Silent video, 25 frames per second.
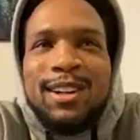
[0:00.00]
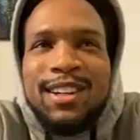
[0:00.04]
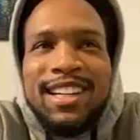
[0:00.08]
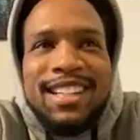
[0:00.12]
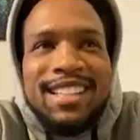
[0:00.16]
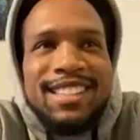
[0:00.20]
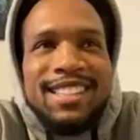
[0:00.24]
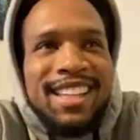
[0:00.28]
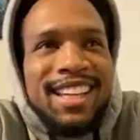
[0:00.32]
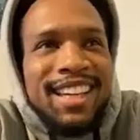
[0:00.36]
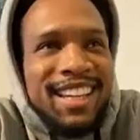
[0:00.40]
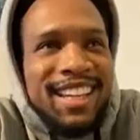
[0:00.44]

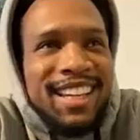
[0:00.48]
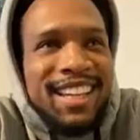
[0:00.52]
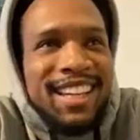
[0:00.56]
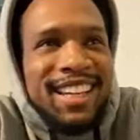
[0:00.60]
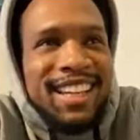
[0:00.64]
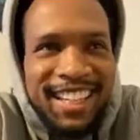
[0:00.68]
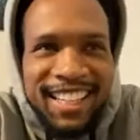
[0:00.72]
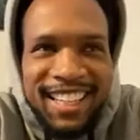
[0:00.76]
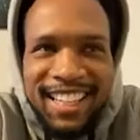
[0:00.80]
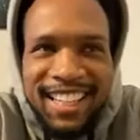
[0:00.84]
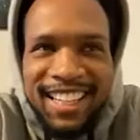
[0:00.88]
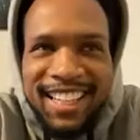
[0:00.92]
it's
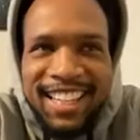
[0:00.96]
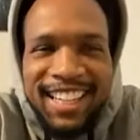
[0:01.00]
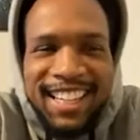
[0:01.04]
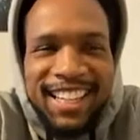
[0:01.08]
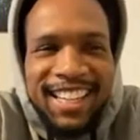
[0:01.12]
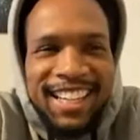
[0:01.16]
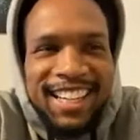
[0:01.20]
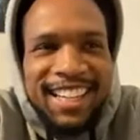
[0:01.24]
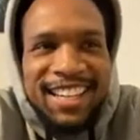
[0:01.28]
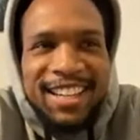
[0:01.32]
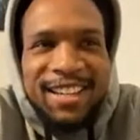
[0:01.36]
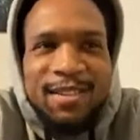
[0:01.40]

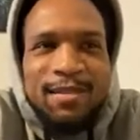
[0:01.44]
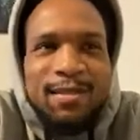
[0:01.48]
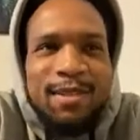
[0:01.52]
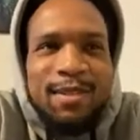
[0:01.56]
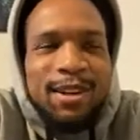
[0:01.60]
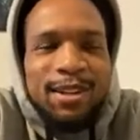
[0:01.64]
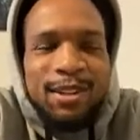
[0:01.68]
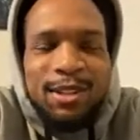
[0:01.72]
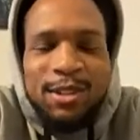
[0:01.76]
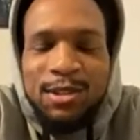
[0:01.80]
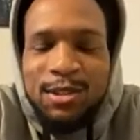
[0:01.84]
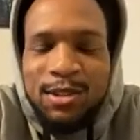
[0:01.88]

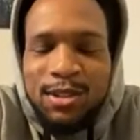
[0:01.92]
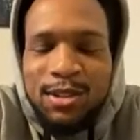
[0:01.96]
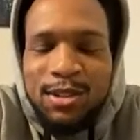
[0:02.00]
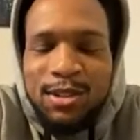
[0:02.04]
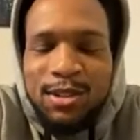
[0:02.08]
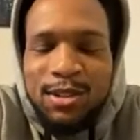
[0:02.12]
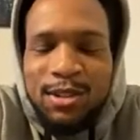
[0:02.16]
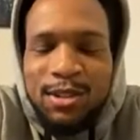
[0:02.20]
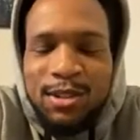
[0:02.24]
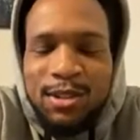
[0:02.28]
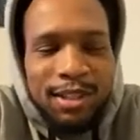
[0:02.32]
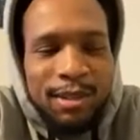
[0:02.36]
bro, you can
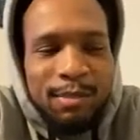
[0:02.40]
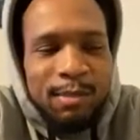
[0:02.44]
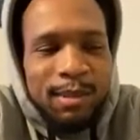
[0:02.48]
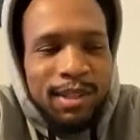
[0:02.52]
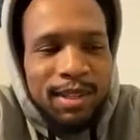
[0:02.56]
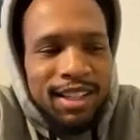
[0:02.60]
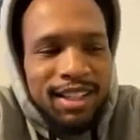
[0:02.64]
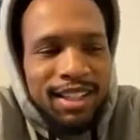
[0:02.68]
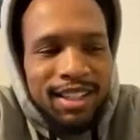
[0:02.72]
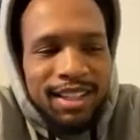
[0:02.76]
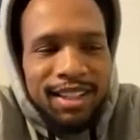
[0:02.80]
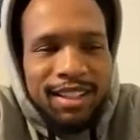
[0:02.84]
literally
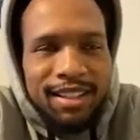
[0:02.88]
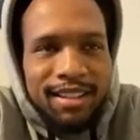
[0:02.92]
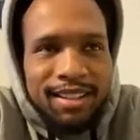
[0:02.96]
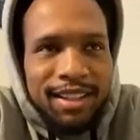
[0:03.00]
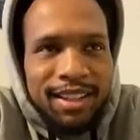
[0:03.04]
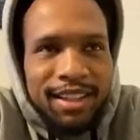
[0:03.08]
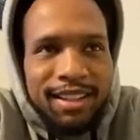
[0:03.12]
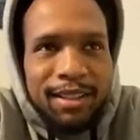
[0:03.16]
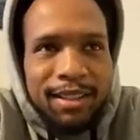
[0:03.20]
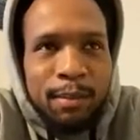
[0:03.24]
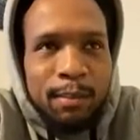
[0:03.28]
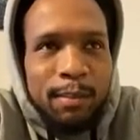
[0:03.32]
be in
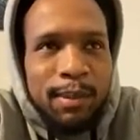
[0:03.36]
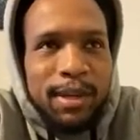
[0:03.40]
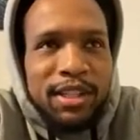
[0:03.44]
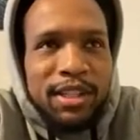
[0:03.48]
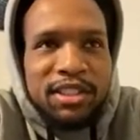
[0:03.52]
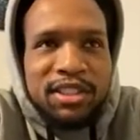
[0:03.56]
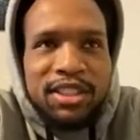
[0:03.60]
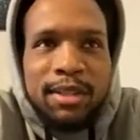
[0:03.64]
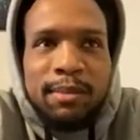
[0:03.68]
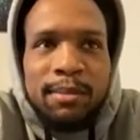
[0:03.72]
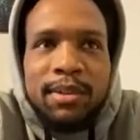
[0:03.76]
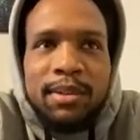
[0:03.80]
like the
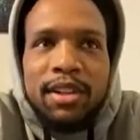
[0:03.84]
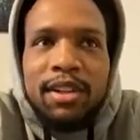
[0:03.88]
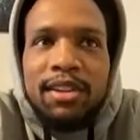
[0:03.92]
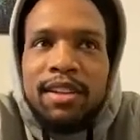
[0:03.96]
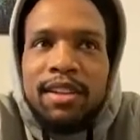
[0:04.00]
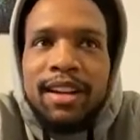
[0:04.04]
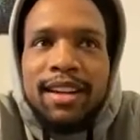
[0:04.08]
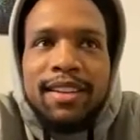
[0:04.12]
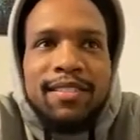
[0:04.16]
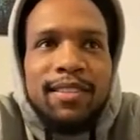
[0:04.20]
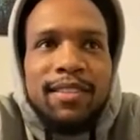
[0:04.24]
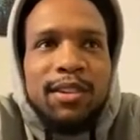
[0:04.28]
best shape of your
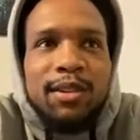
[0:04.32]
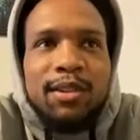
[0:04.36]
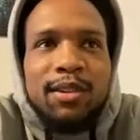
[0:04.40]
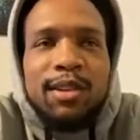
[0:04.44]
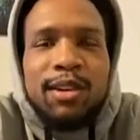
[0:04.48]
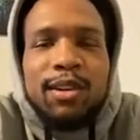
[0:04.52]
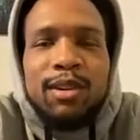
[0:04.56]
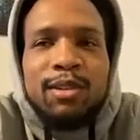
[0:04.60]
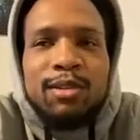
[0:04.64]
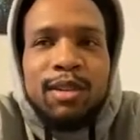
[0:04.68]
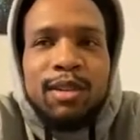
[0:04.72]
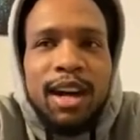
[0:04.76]
life. You can
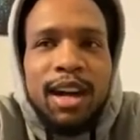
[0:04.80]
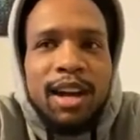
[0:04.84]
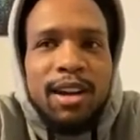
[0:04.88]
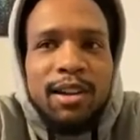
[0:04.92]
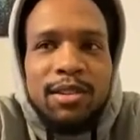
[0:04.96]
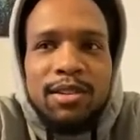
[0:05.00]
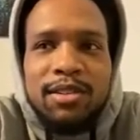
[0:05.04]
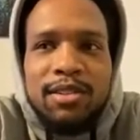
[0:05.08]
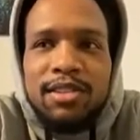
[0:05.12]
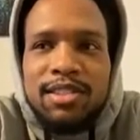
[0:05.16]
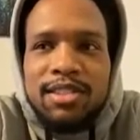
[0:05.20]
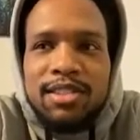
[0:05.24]
go
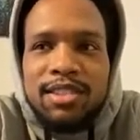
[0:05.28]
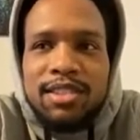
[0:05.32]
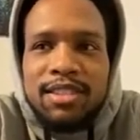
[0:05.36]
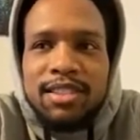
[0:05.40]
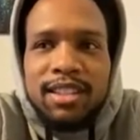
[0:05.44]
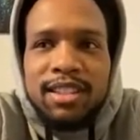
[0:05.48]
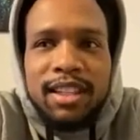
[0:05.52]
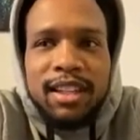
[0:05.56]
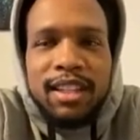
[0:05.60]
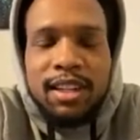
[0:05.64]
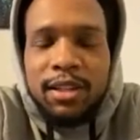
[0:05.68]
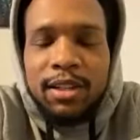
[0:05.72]
rounds
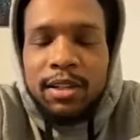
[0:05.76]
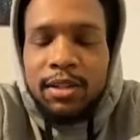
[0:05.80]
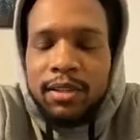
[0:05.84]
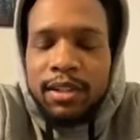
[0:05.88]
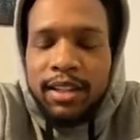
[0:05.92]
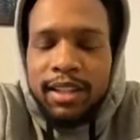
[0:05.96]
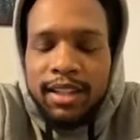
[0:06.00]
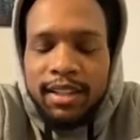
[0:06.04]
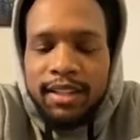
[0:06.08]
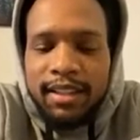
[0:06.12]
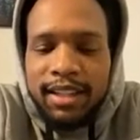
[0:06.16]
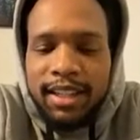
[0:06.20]

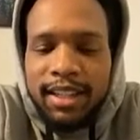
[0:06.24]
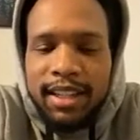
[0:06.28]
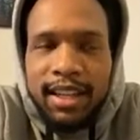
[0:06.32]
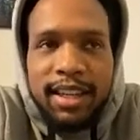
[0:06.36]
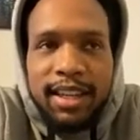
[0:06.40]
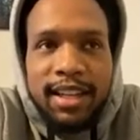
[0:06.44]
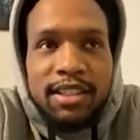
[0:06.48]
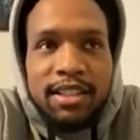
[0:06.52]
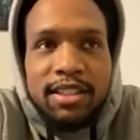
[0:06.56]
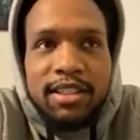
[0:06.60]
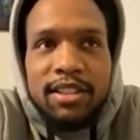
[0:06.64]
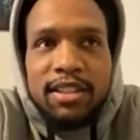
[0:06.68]
in the
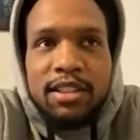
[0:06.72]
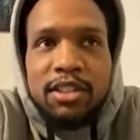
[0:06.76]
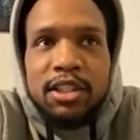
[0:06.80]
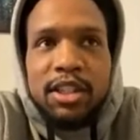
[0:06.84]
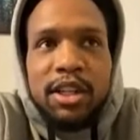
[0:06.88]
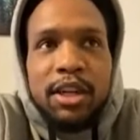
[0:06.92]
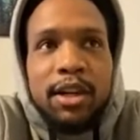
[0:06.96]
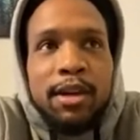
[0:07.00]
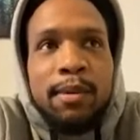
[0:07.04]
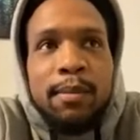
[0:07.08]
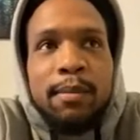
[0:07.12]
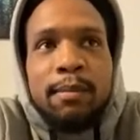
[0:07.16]
cage, in the
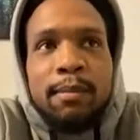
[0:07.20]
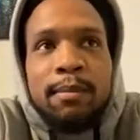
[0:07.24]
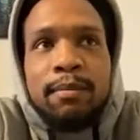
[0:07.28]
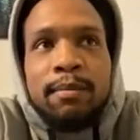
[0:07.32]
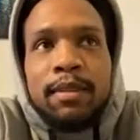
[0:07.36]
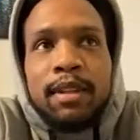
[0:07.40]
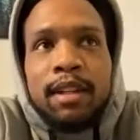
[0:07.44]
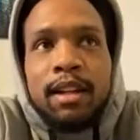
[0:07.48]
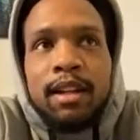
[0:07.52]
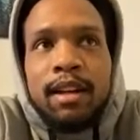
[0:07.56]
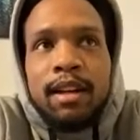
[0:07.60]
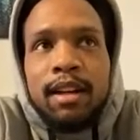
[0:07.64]

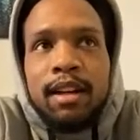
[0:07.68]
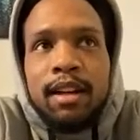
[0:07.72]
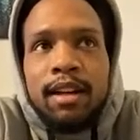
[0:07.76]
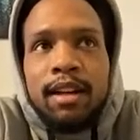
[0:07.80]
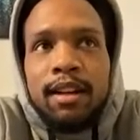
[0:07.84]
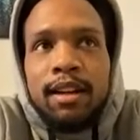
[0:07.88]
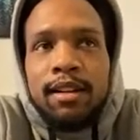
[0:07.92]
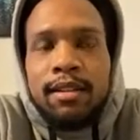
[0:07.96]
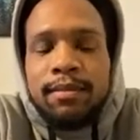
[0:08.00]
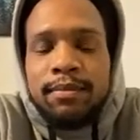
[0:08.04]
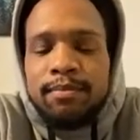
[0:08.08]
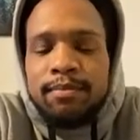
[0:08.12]
gym,
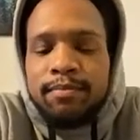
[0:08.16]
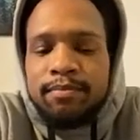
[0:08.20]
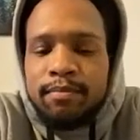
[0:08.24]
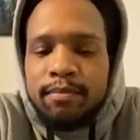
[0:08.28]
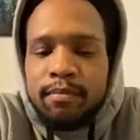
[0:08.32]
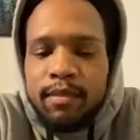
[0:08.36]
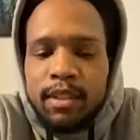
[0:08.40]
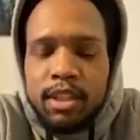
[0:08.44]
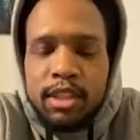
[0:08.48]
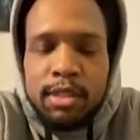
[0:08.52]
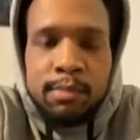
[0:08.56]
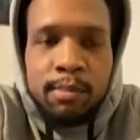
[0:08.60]

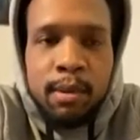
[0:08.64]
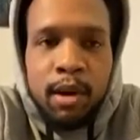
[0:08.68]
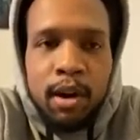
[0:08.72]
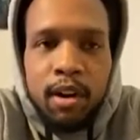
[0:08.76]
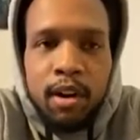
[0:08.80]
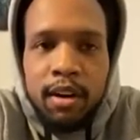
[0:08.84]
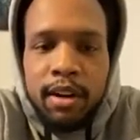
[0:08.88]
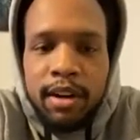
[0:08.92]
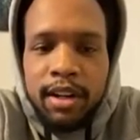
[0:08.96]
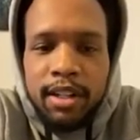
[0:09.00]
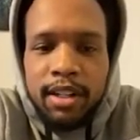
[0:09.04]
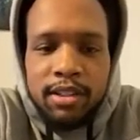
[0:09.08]

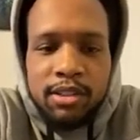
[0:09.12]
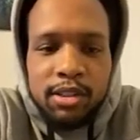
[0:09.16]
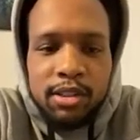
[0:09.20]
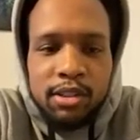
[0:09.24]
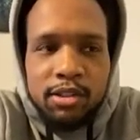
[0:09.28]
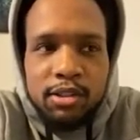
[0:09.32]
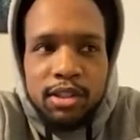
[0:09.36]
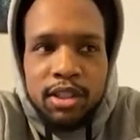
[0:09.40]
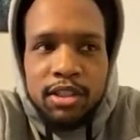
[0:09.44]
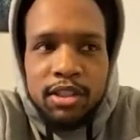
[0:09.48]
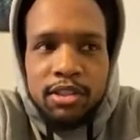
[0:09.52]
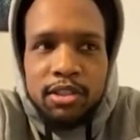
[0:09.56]
sparring,
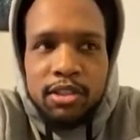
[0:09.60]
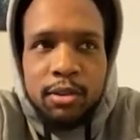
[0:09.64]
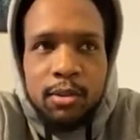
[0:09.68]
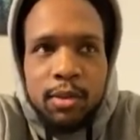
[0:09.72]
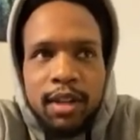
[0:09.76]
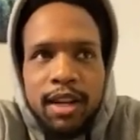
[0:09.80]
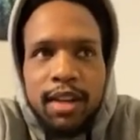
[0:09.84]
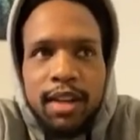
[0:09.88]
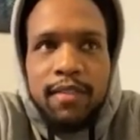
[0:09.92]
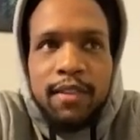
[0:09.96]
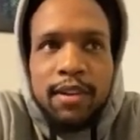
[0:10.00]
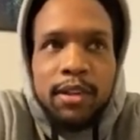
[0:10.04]
jujitsu,
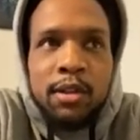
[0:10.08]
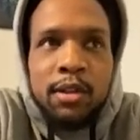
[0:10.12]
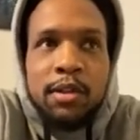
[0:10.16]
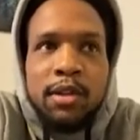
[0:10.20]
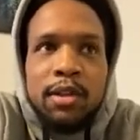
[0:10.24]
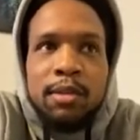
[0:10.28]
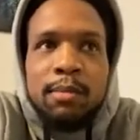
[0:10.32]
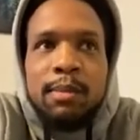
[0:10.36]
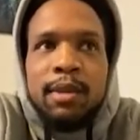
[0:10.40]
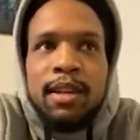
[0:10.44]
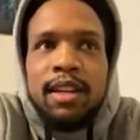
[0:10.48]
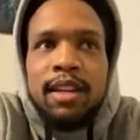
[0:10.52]
whatever. You
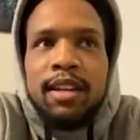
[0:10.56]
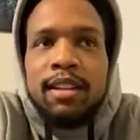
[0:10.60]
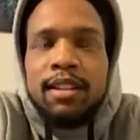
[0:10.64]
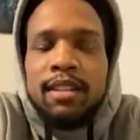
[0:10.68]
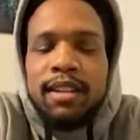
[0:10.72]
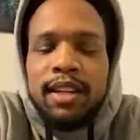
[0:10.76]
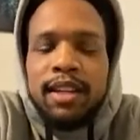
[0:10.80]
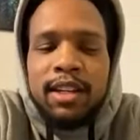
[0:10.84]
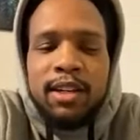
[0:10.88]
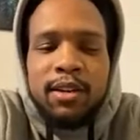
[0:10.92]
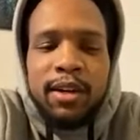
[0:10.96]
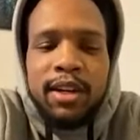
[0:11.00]
can be in
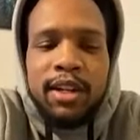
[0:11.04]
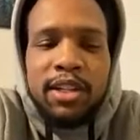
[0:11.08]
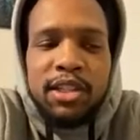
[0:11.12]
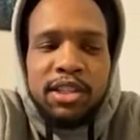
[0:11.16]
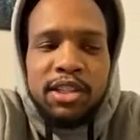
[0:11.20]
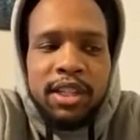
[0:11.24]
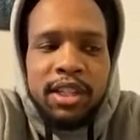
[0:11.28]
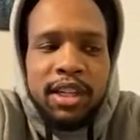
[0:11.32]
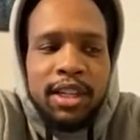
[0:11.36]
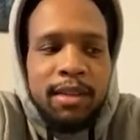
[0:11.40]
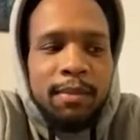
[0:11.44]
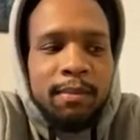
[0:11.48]
like great
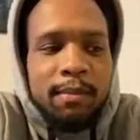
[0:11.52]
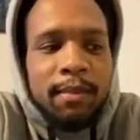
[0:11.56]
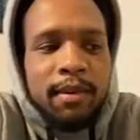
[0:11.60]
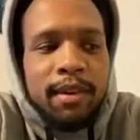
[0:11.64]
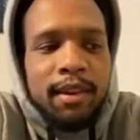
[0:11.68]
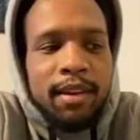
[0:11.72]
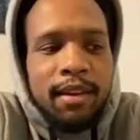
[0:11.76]
shape.